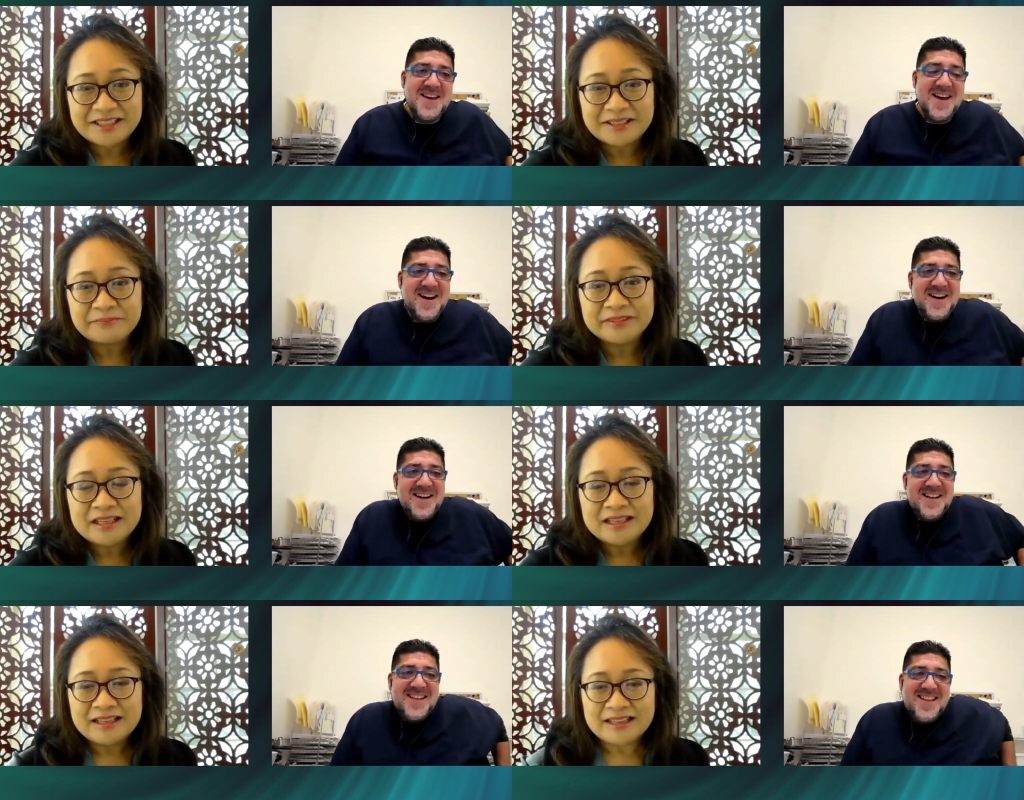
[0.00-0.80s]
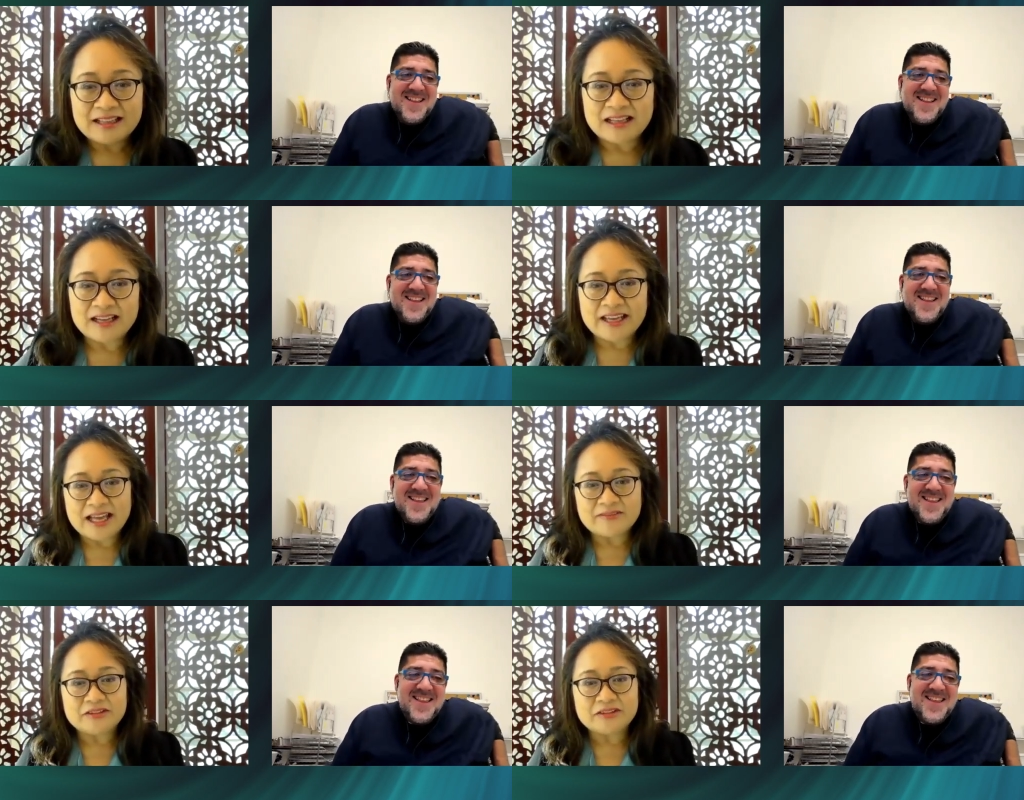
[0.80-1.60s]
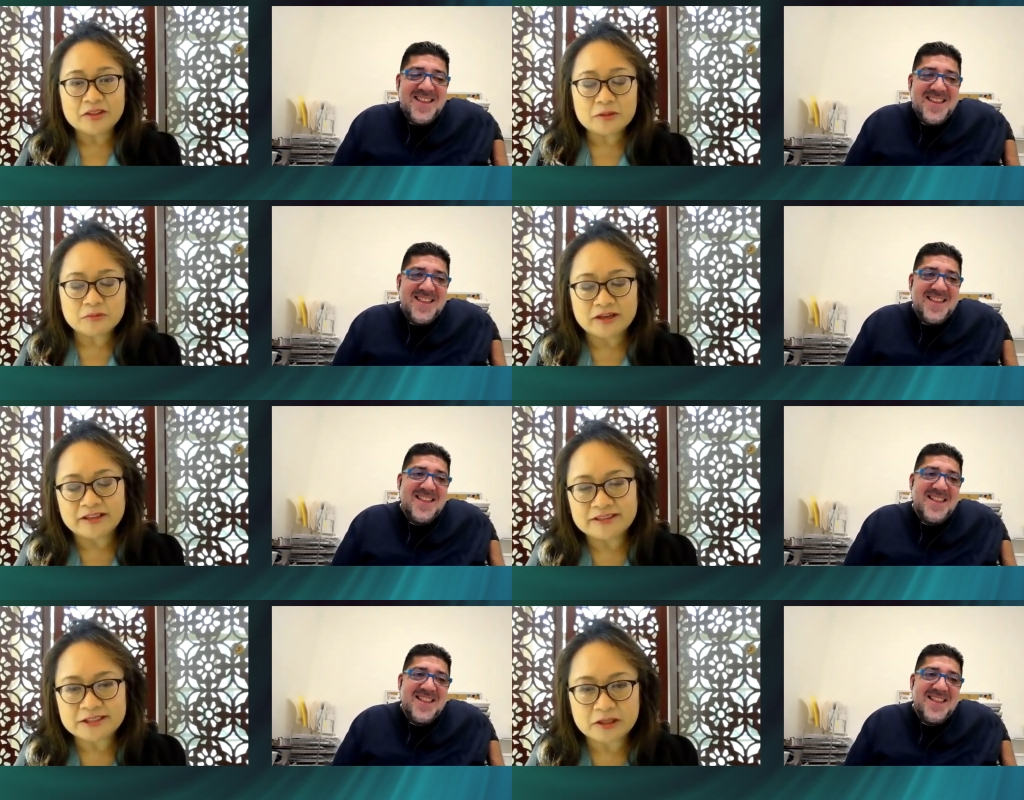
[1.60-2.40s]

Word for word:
Speaker 1: Um, yeah. I have another one.